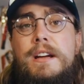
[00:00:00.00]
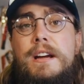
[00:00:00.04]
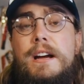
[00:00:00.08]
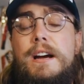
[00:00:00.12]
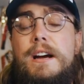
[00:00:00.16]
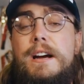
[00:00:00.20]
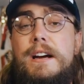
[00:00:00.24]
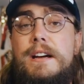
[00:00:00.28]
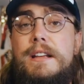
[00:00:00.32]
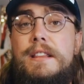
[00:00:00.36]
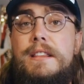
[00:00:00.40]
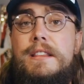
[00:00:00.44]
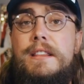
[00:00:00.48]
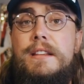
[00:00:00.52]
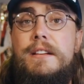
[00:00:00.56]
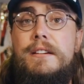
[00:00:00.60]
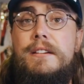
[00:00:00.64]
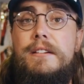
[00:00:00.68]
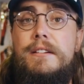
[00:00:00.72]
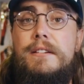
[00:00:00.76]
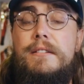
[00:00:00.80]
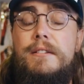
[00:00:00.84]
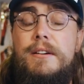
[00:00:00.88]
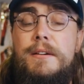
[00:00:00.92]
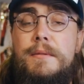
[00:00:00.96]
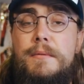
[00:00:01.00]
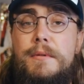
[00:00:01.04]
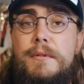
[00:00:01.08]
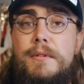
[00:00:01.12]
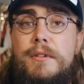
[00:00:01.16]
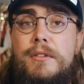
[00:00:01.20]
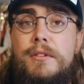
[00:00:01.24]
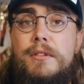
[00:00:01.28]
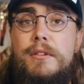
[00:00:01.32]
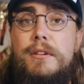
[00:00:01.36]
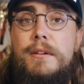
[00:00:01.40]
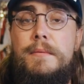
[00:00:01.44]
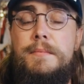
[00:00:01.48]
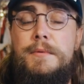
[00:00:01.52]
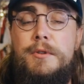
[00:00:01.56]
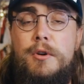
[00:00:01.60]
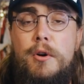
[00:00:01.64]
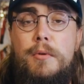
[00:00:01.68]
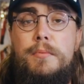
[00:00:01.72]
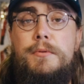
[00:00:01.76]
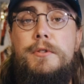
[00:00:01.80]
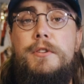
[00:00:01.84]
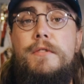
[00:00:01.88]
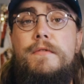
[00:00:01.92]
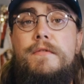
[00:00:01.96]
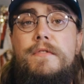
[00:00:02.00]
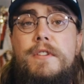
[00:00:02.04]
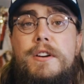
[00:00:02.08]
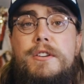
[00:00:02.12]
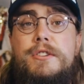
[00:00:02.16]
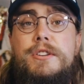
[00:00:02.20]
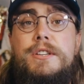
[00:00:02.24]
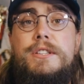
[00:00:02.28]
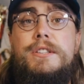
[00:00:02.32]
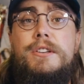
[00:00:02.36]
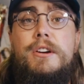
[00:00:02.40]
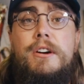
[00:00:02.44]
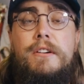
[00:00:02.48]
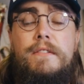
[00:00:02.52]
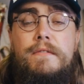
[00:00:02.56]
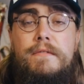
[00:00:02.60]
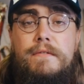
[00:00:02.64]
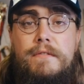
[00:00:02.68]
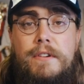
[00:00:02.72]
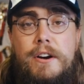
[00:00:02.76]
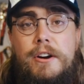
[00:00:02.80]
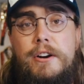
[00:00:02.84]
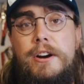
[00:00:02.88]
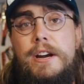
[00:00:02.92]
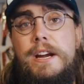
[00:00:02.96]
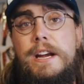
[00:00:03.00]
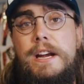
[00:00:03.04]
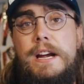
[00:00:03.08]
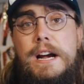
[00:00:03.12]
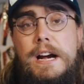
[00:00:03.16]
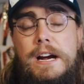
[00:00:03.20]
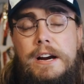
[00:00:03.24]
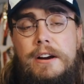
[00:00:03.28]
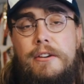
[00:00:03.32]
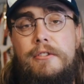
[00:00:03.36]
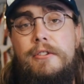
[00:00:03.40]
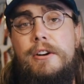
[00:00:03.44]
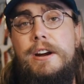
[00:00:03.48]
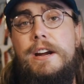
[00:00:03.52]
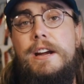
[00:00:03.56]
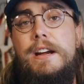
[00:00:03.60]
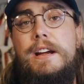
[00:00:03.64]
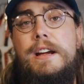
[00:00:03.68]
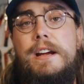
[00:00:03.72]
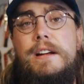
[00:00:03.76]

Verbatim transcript: uh, the uh, absorption fridges are very hungry